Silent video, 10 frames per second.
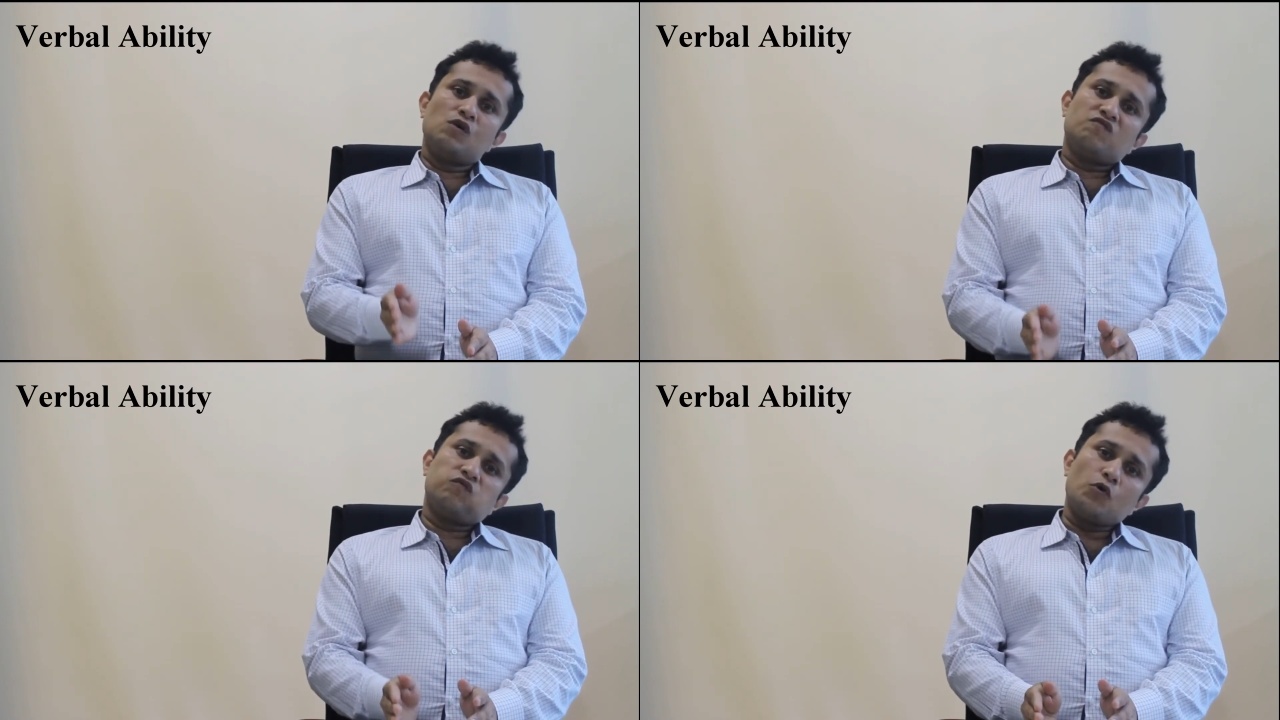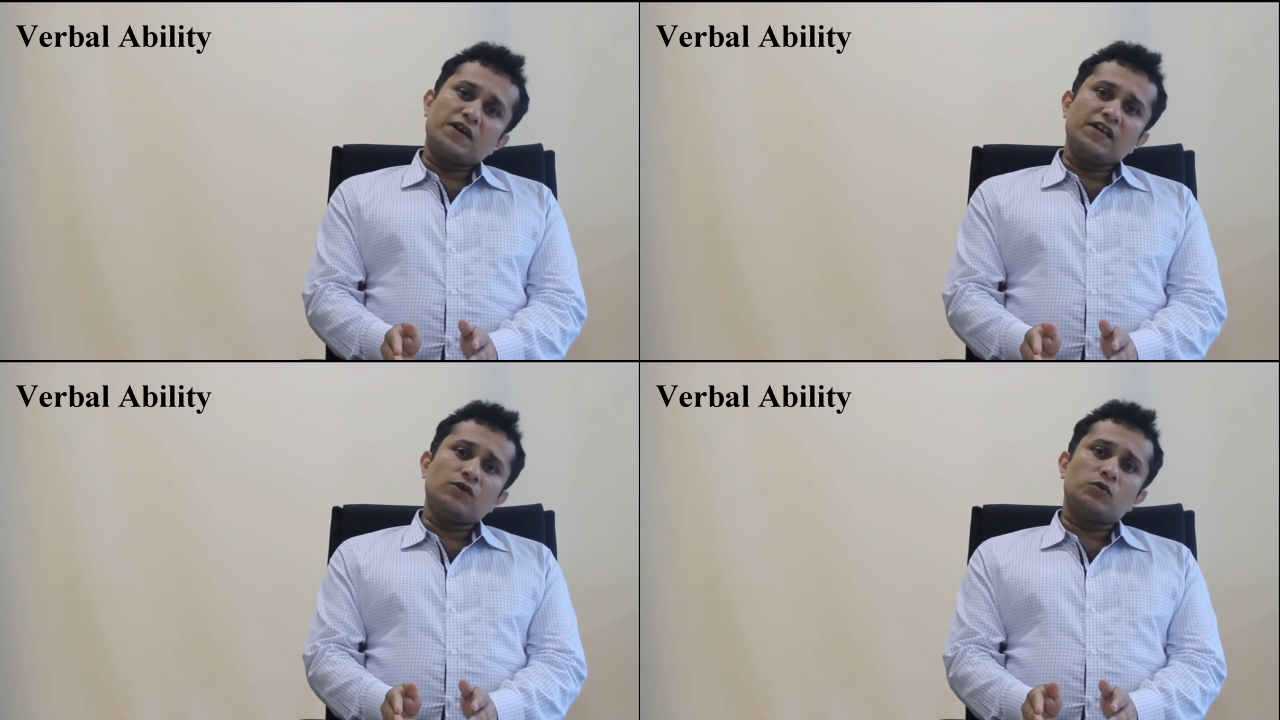
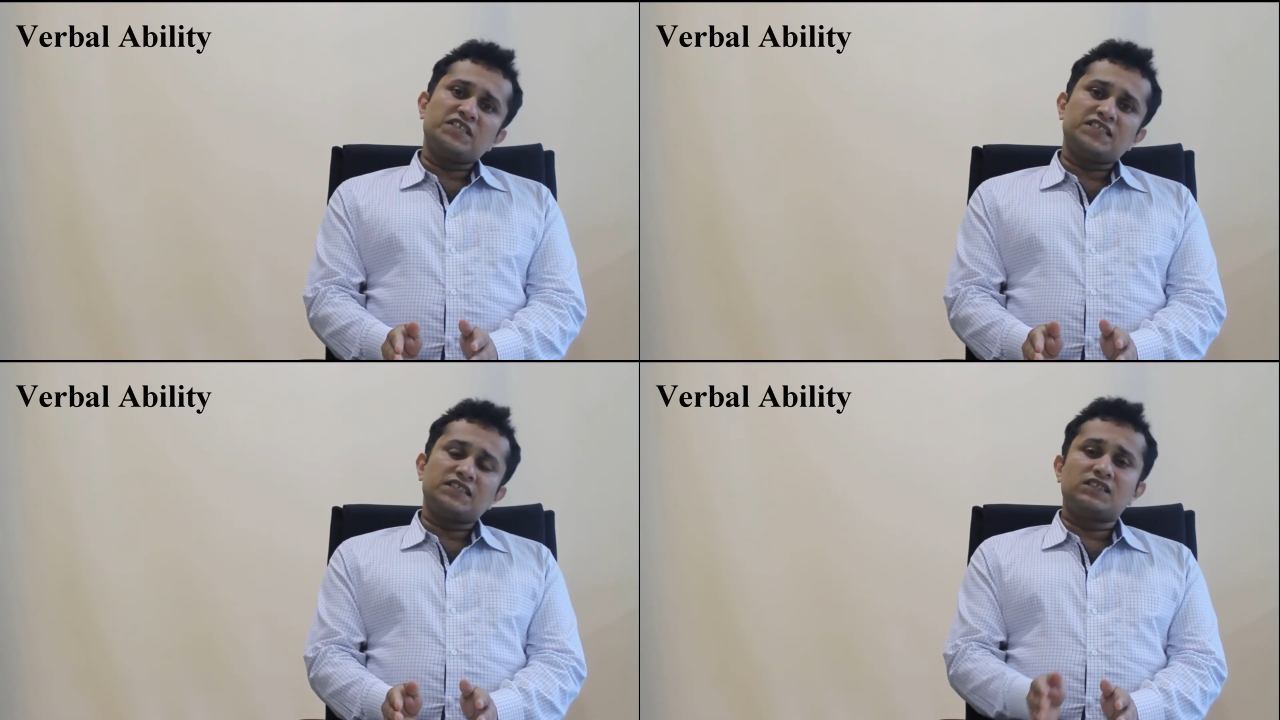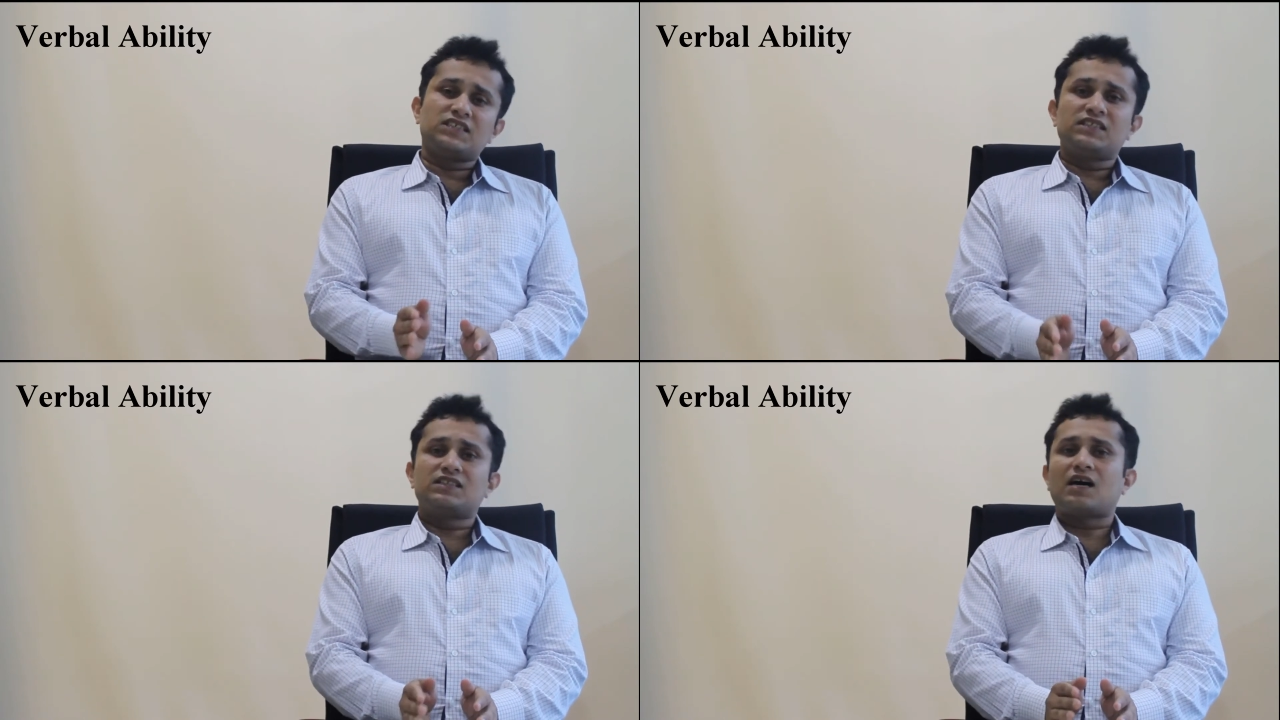14
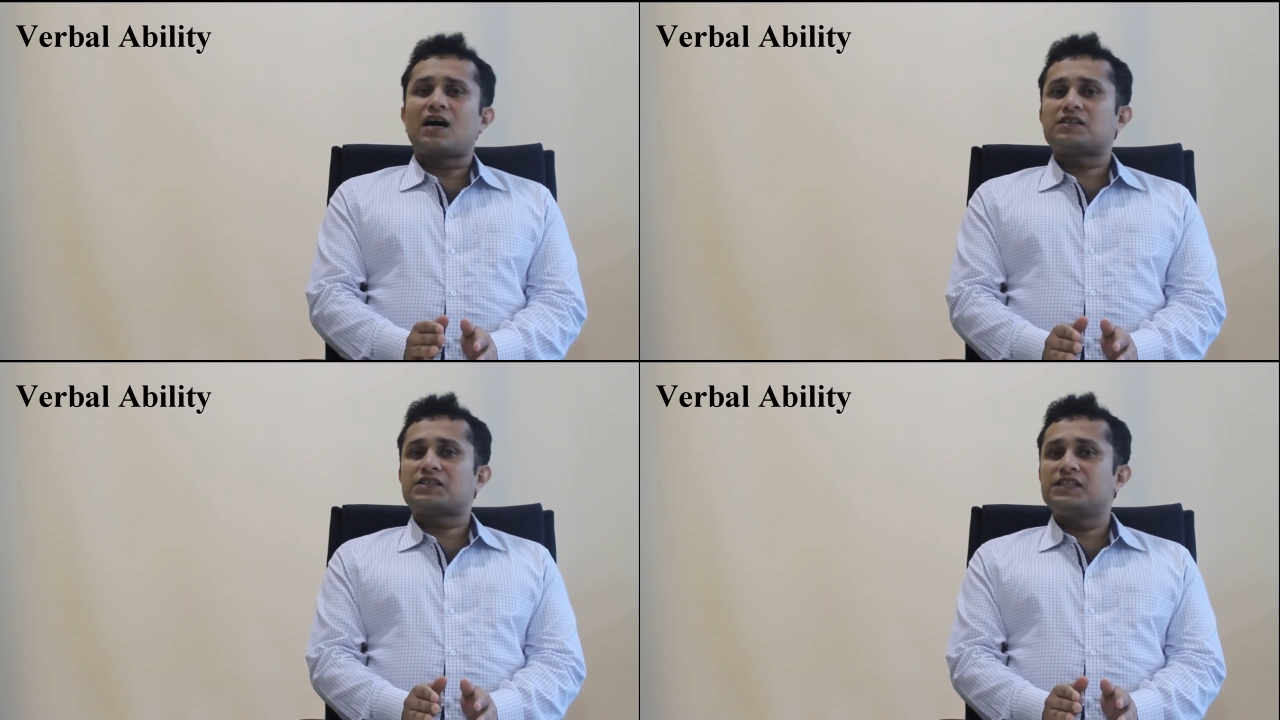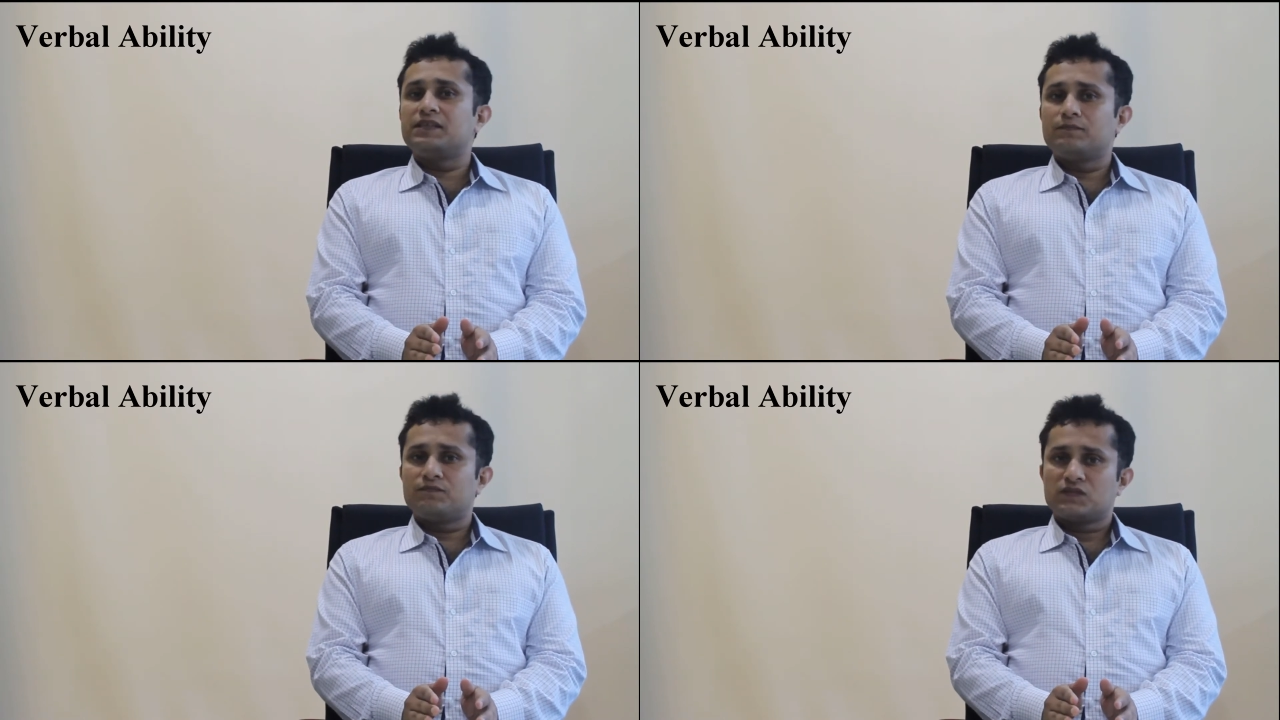questions in the RC